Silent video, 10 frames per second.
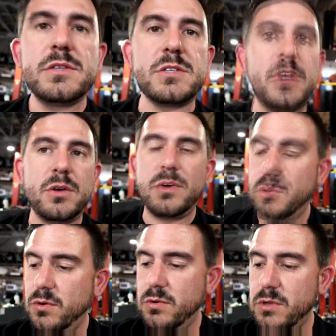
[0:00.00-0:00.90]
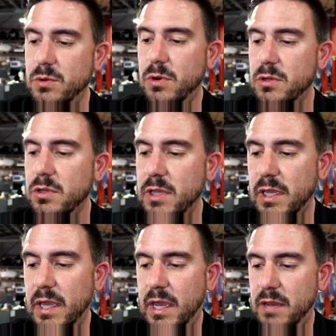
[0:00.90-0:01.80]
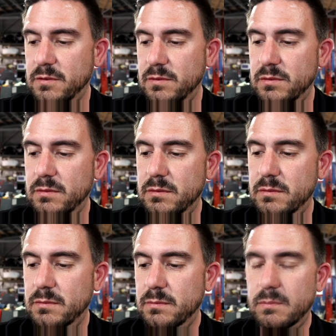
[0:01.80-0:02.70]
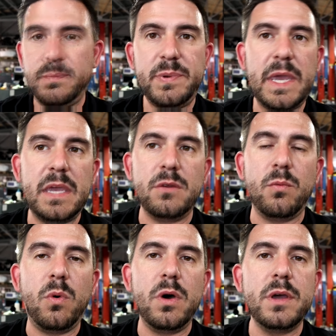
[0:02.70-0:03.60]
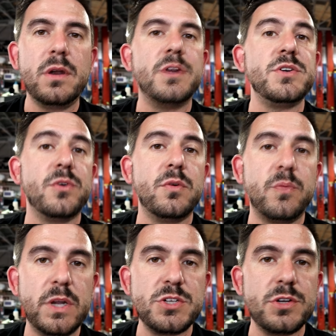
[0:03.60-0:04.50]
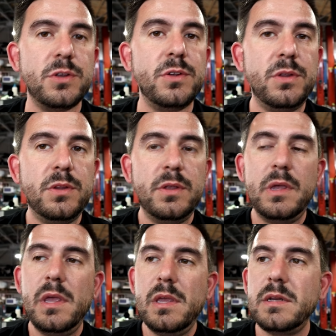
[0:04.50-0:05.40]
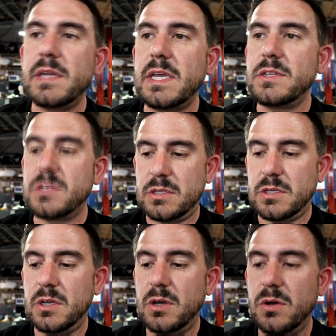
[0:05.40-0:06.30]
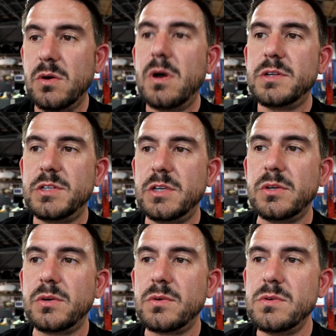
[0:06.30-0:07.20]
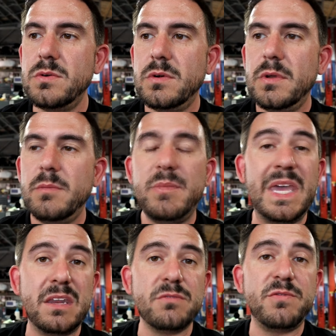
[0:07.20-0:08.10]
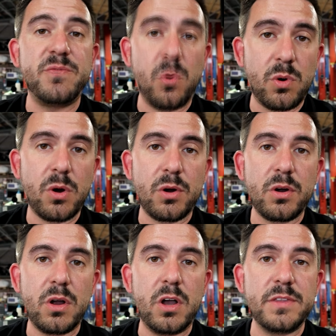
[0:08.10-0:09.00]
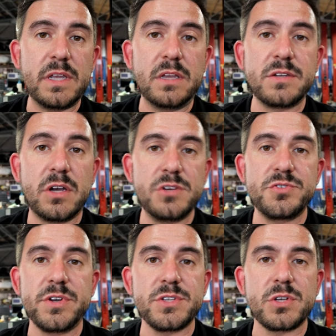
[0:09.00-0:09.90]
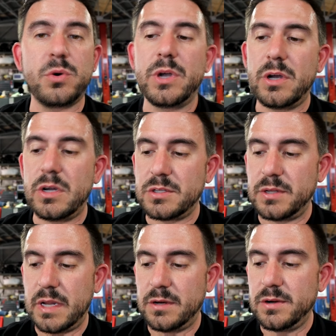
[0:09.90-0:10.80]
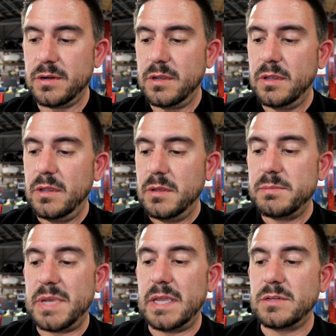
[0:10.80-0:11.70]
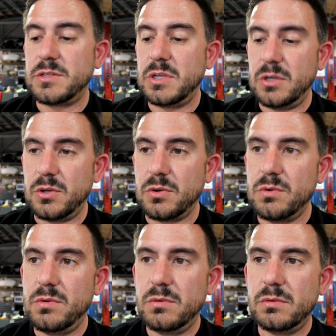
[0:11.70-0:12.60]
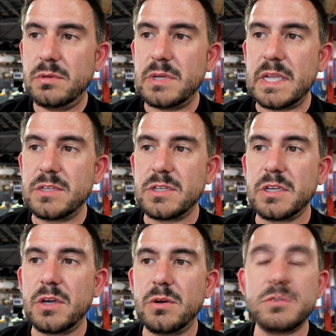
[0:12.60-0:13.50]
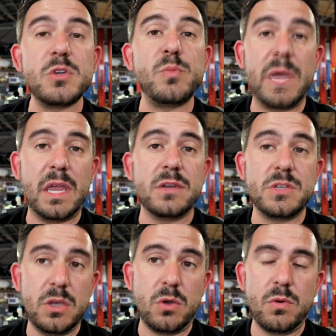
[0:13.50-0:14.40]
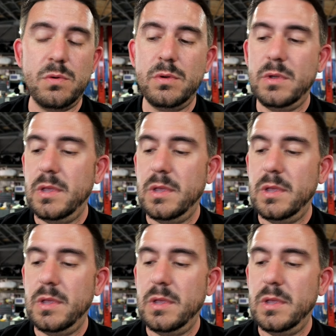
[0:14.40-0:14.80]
So you are looking at pin one on your original needs to go to pin 4 on the Tundra Sequoia alternator. Pin 2 needs to go to pin 2.